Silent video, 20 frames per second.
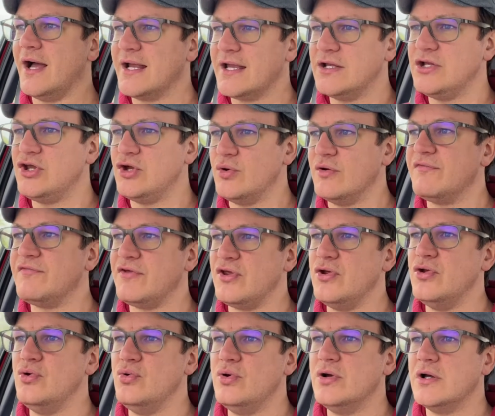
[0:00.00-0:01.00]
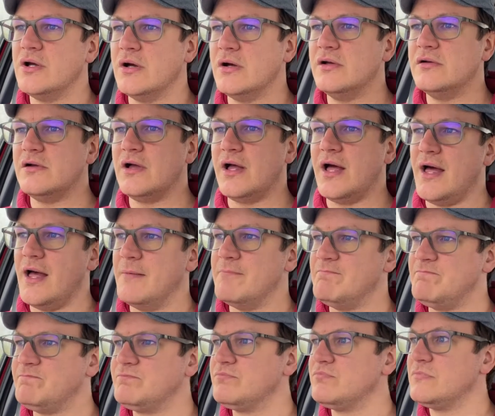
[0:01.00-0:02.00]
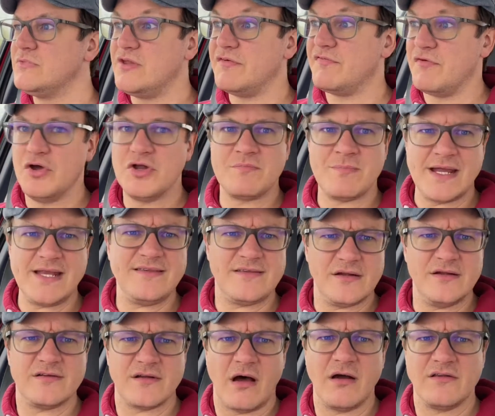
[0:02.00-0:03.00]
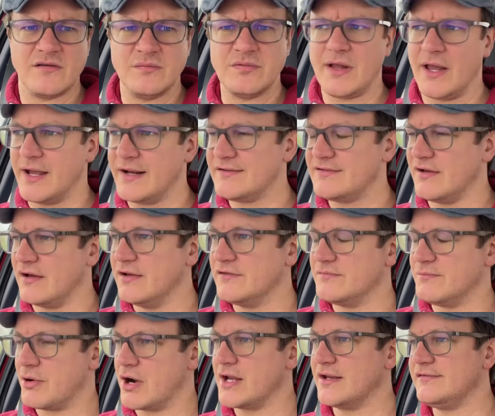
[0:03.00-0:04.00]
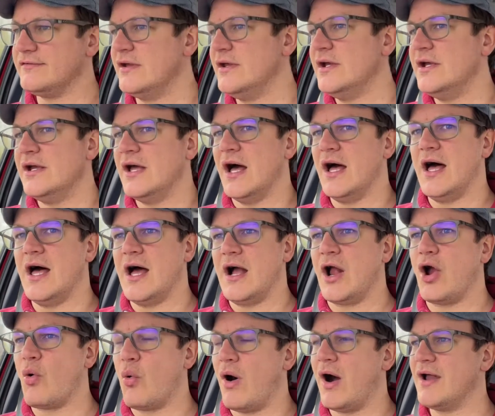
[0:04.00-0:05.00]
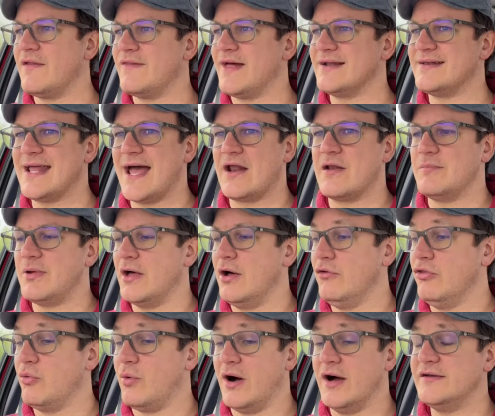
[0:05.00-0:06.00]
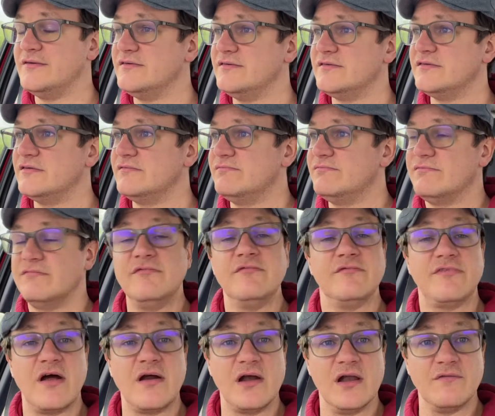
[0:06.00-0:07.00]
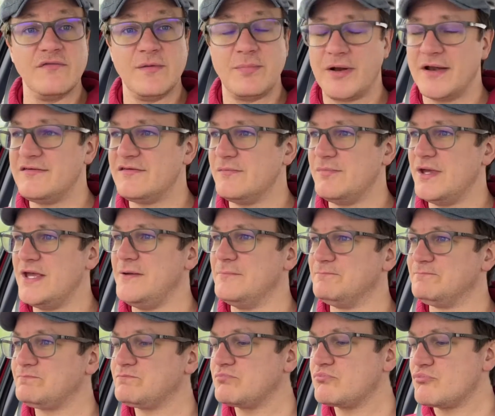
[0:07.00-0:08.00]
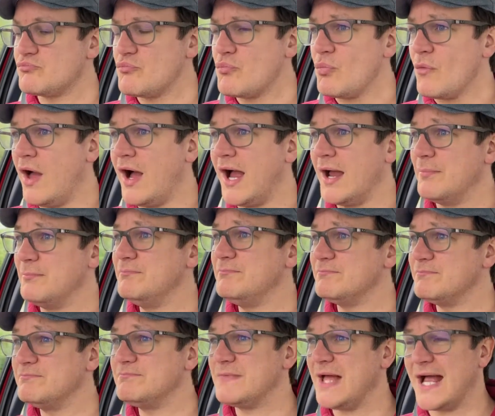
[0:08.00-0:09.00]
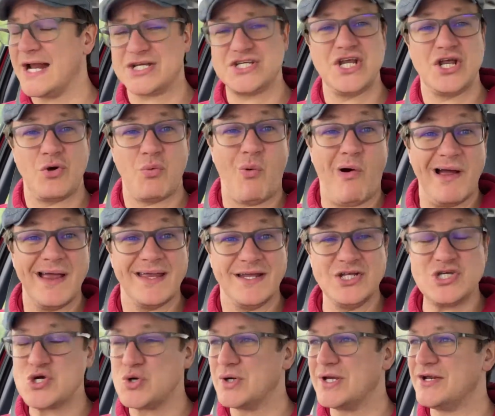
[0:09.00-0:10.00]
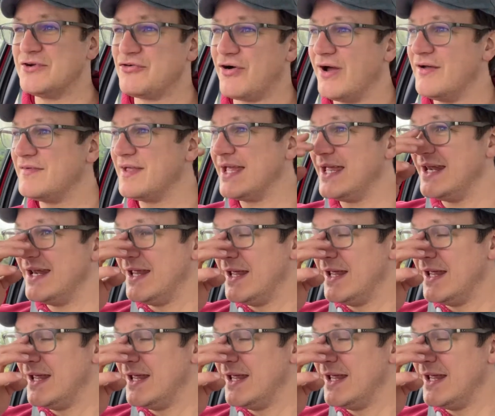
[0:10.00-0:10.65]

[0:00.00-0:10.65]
can do a few deferred maintenance items like tyres and brakes and quieten that down a bit. Otherwise, it's a very lovely place to be. I'm actually quite enjoying driving it.